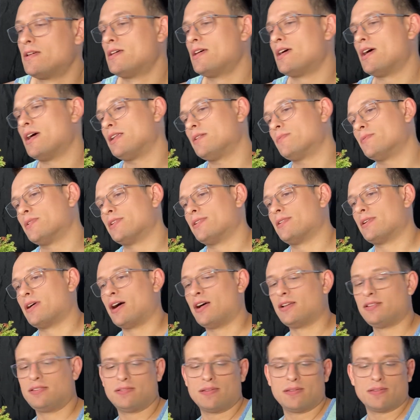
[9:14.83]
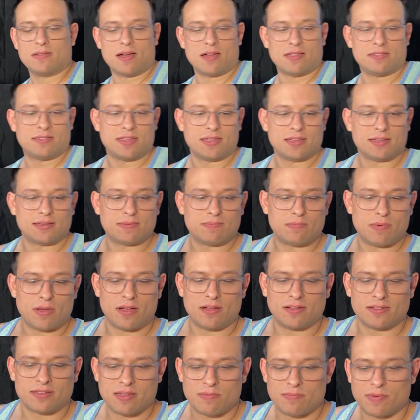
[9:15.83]
Anyway, I think
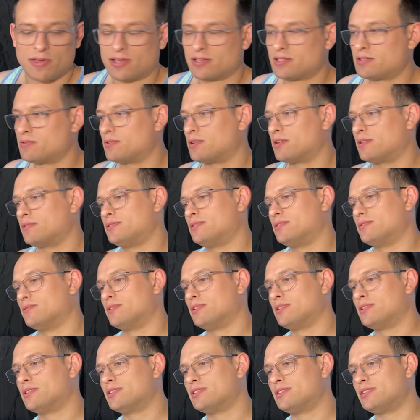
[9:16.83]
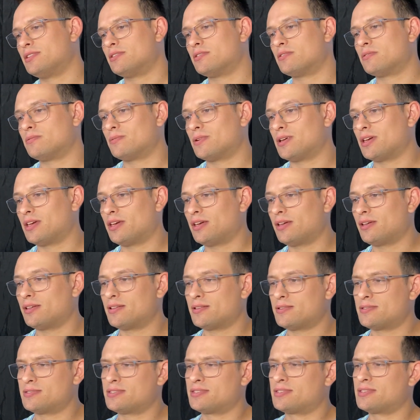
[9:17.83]
I'll get back to what I was doing because either way
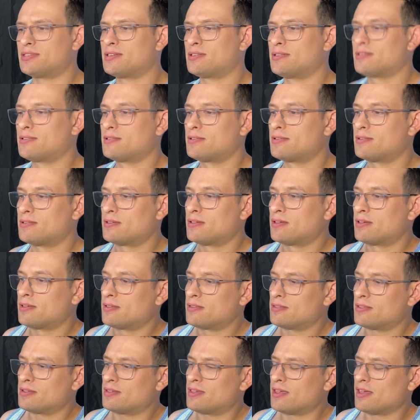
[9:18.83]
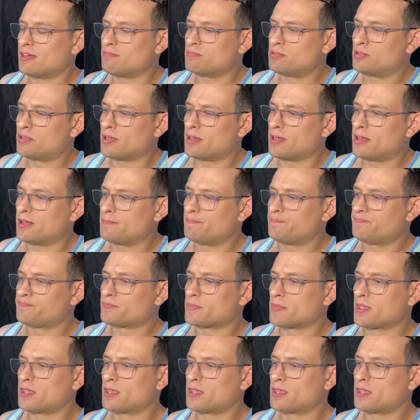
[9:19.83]
it's the game plan.